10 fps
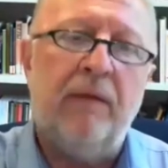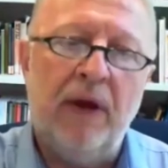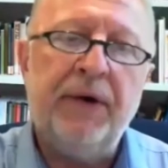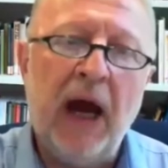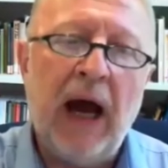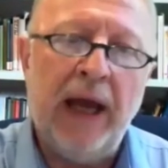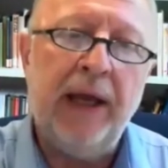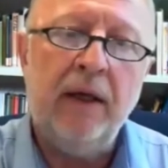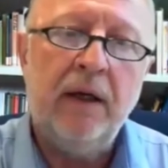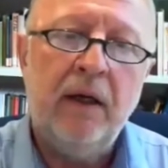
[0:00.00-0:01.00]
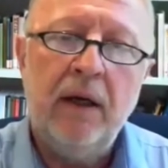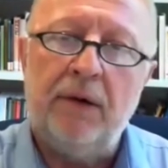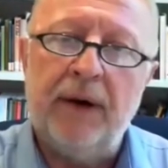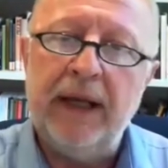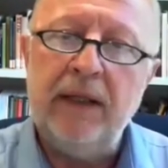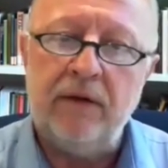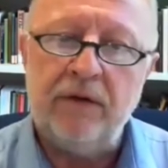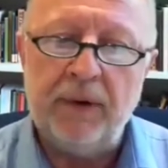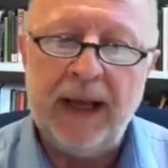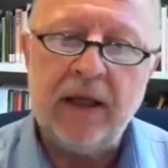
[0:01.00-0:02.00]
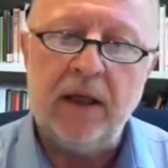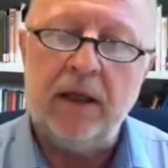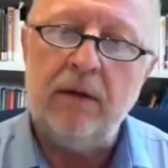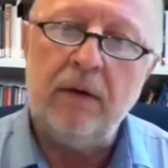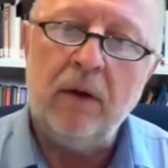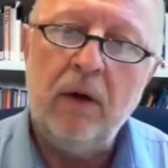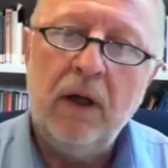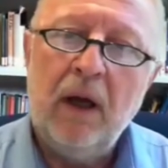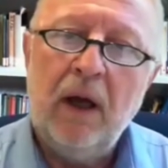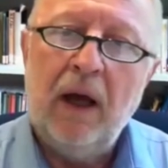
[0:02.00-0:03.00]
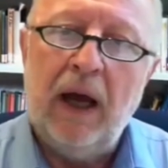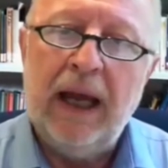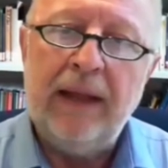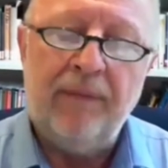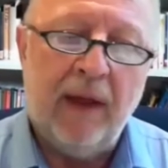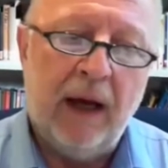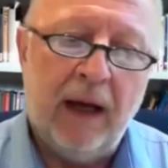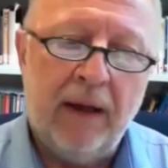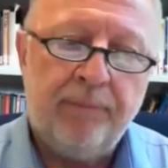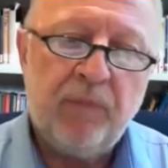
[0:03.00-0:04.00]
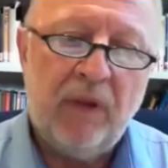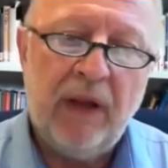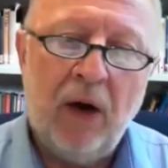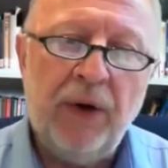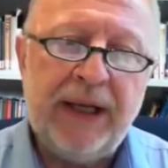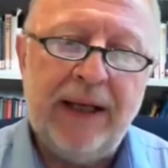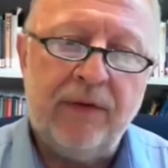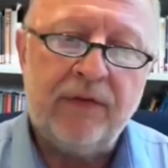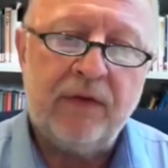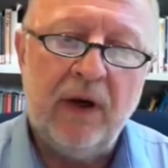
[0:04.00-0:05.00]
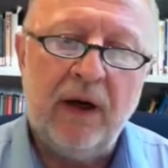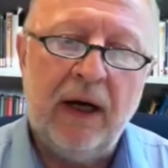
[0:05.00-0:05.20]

very high in the ranking, you know. And nowadays,